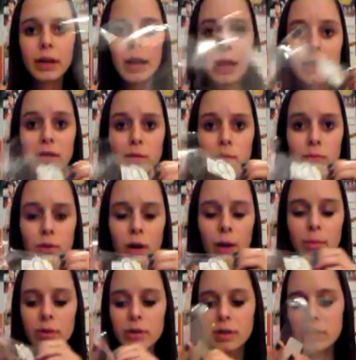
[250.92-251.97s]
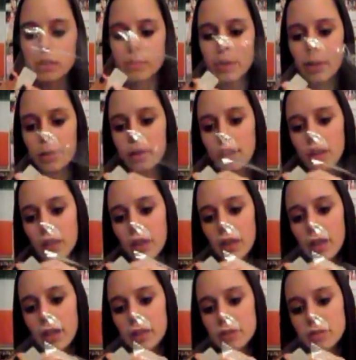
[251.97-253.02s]
a subscriber sent to me.
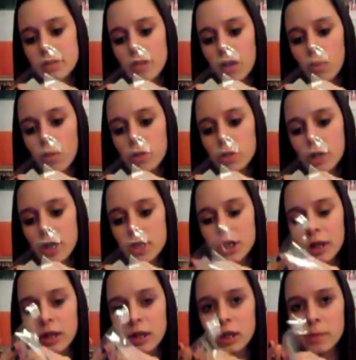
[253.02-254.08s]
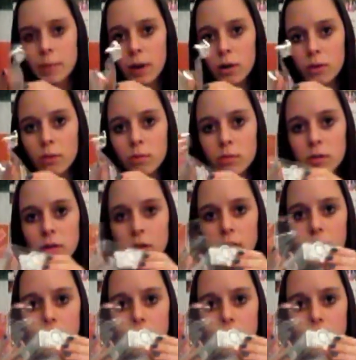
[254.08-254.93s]
It's the One Direction Exposed,